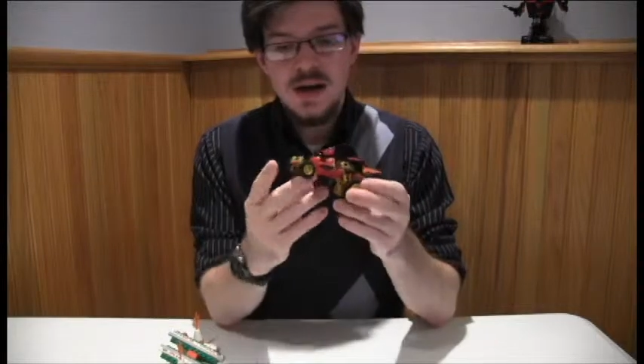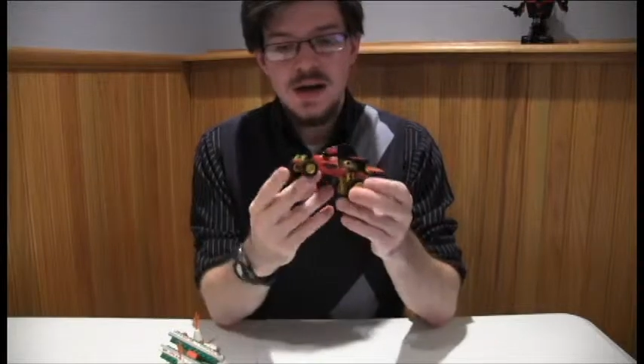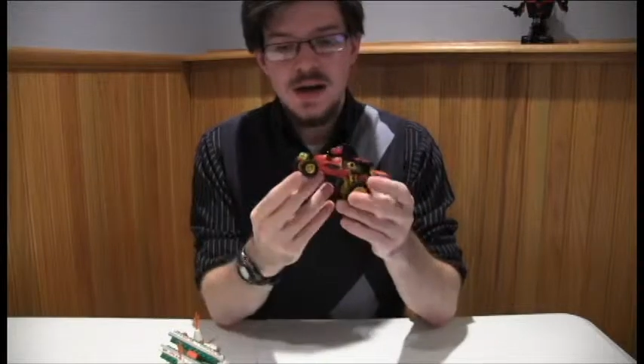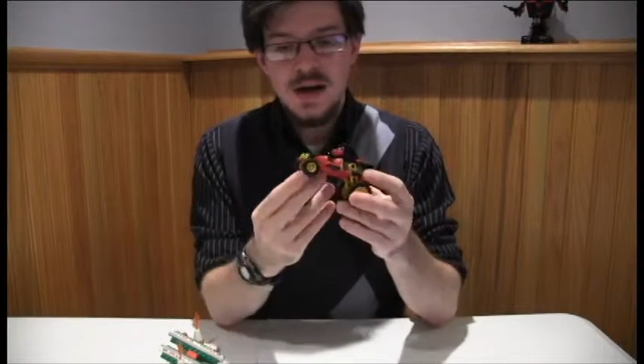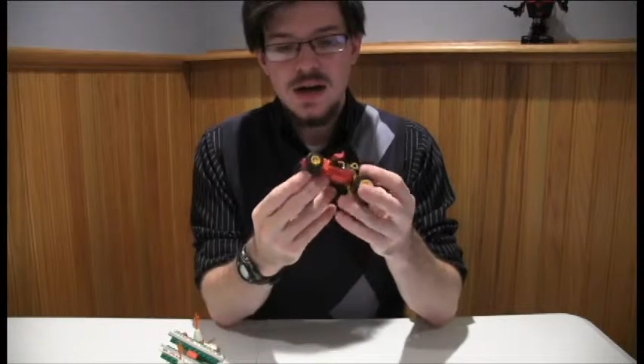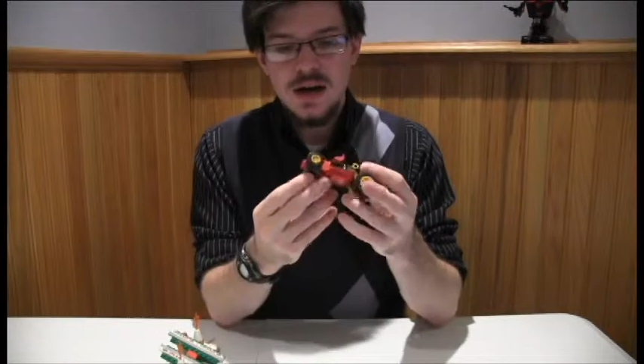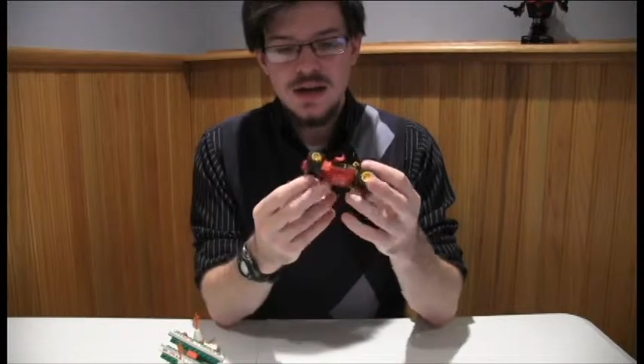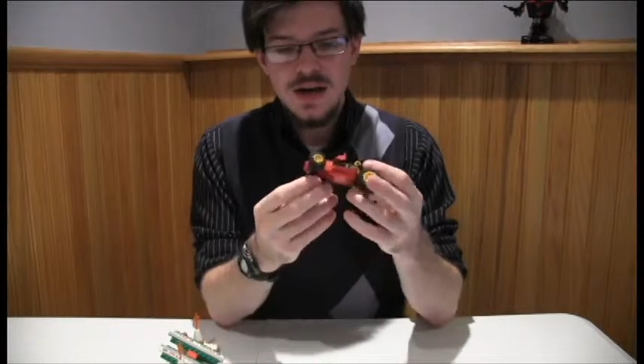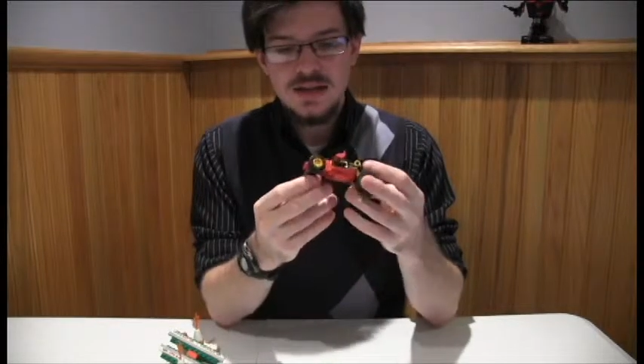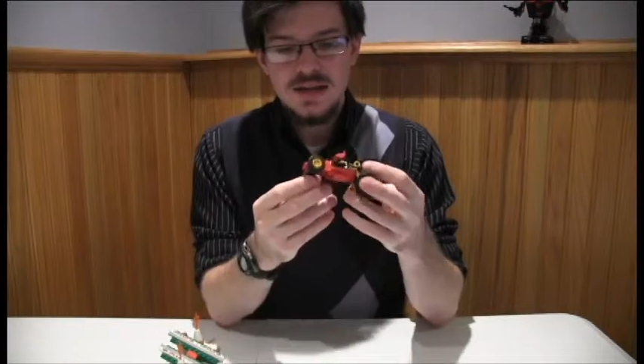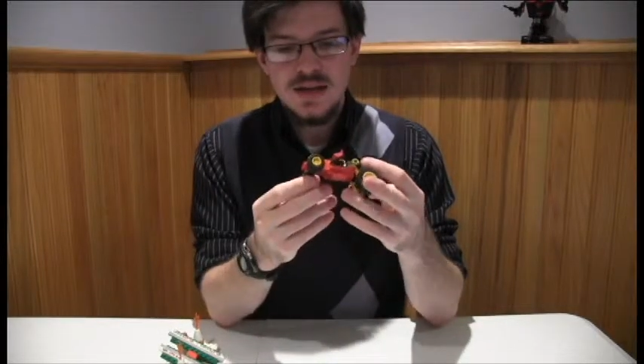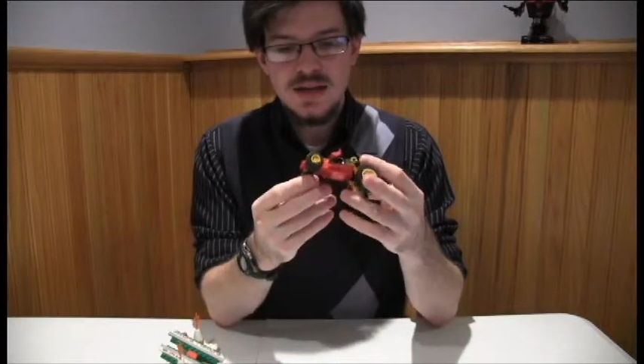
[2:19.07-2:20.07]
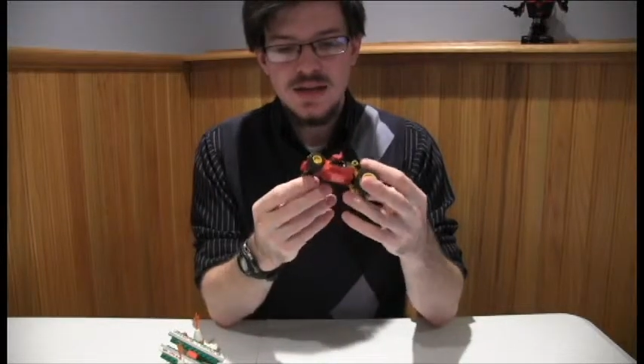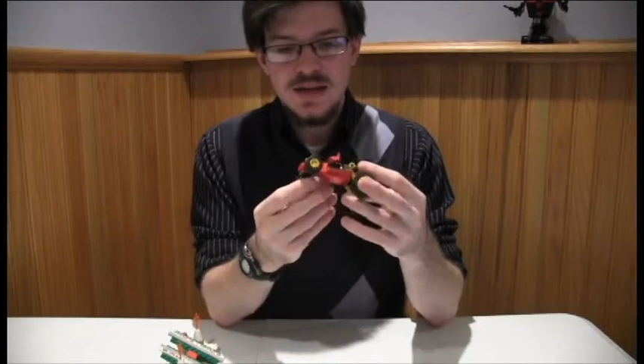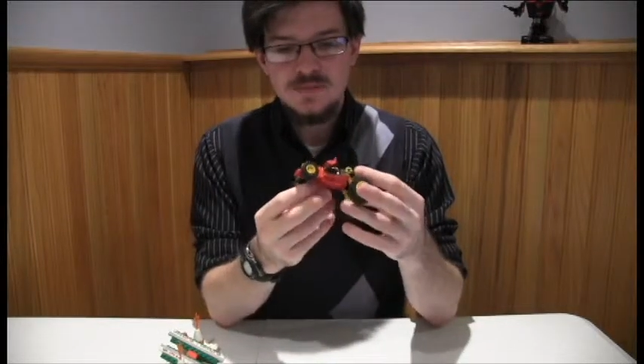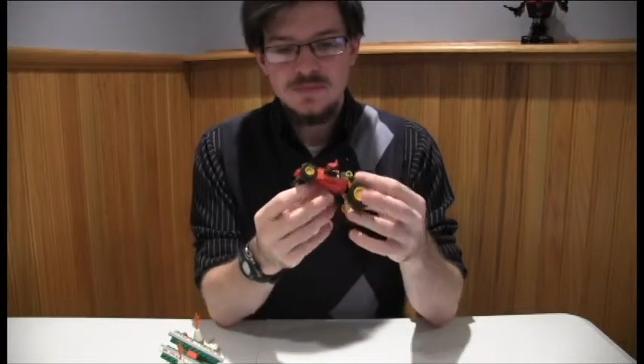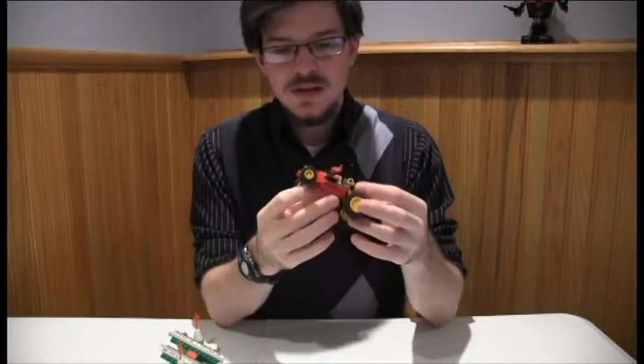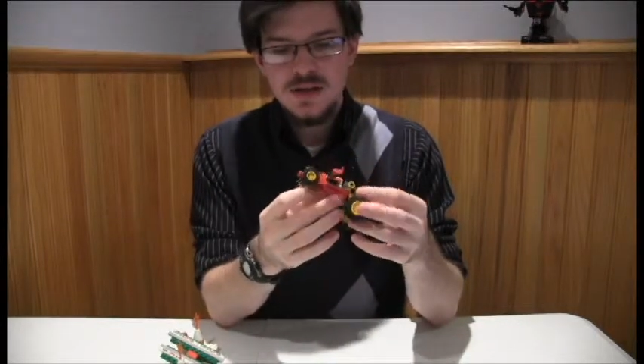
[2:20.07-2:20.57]
It has
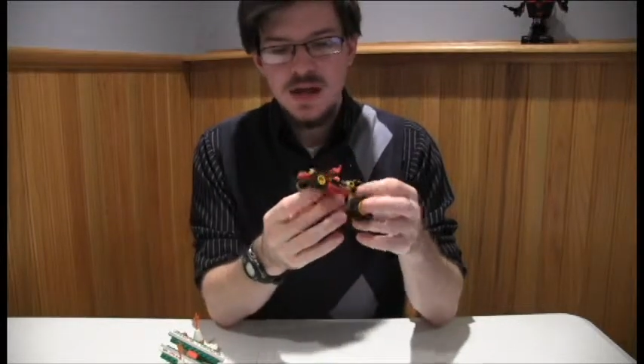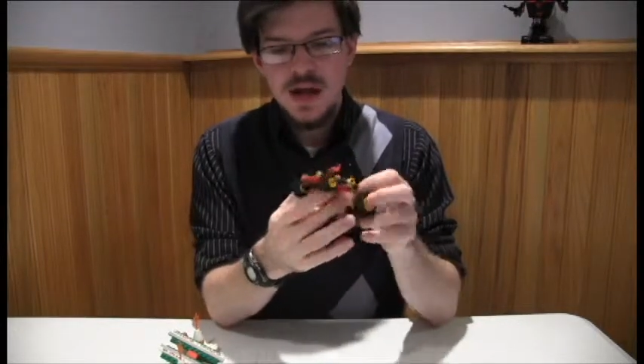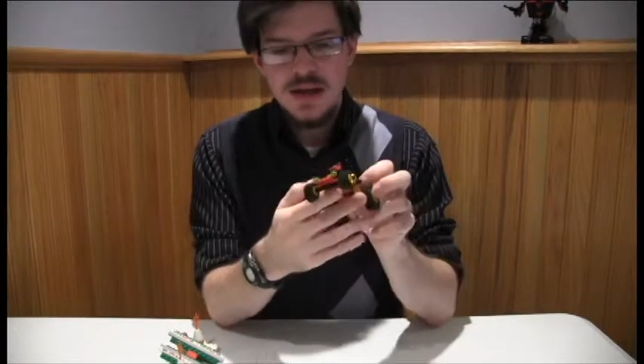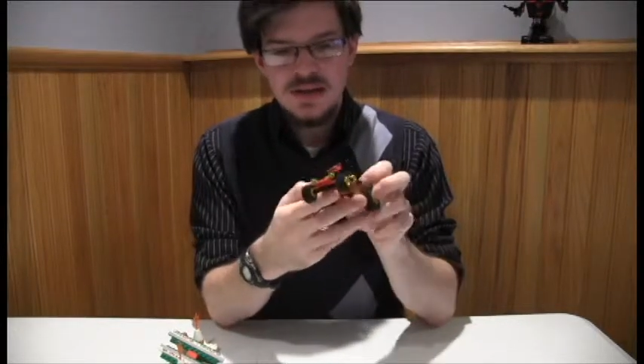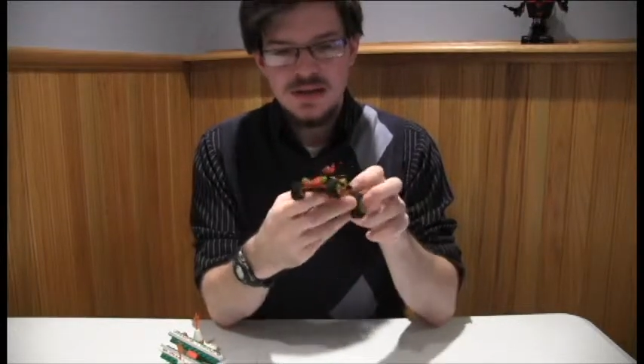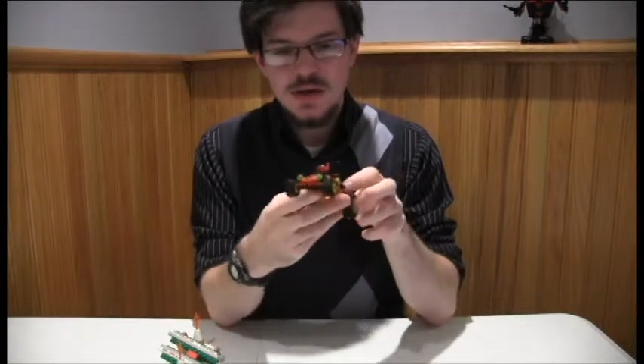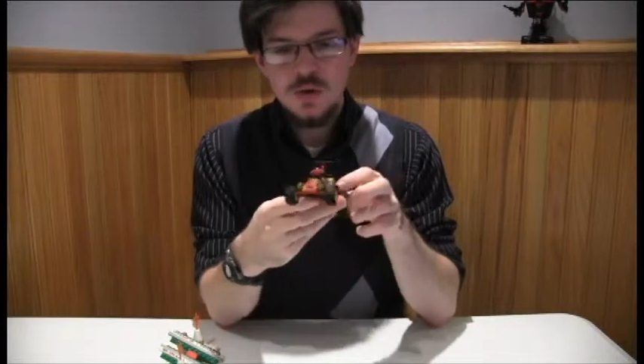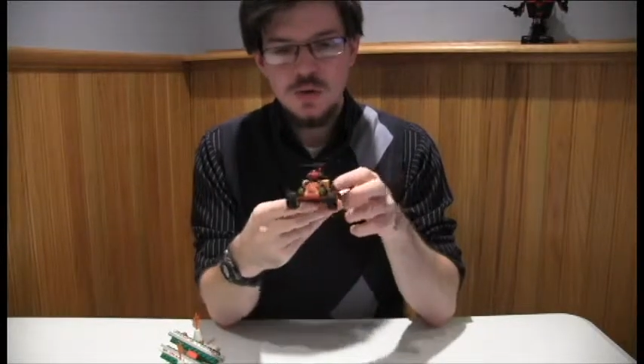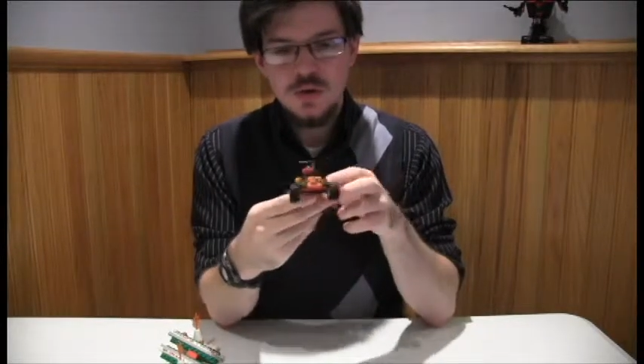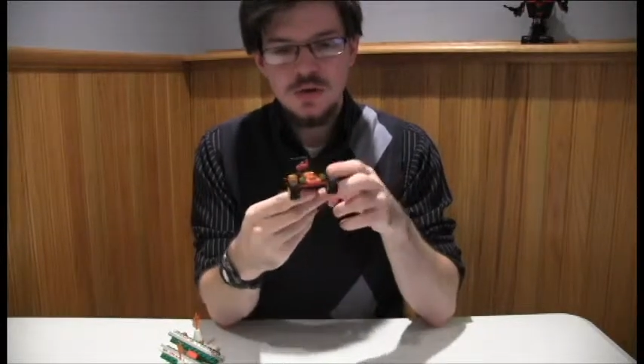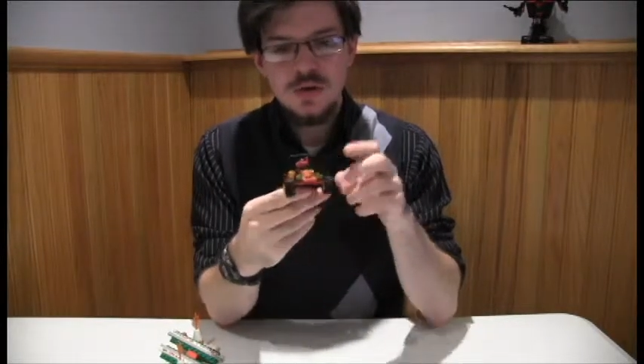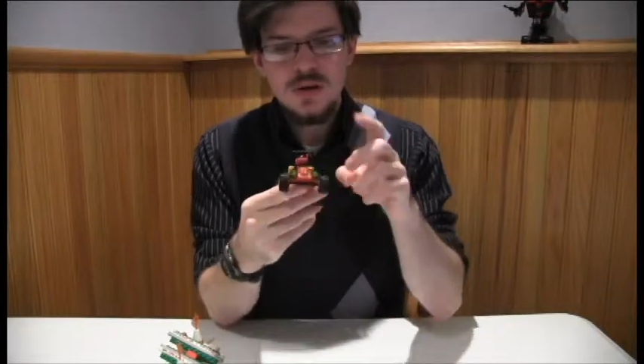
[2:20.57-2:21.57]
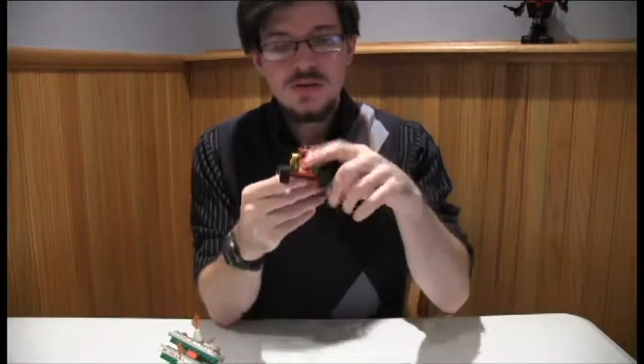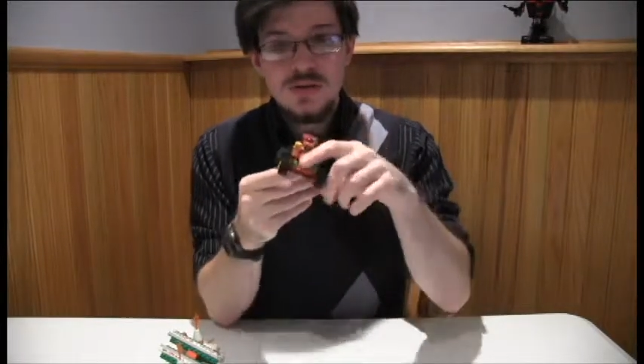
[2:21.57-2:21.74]
a cool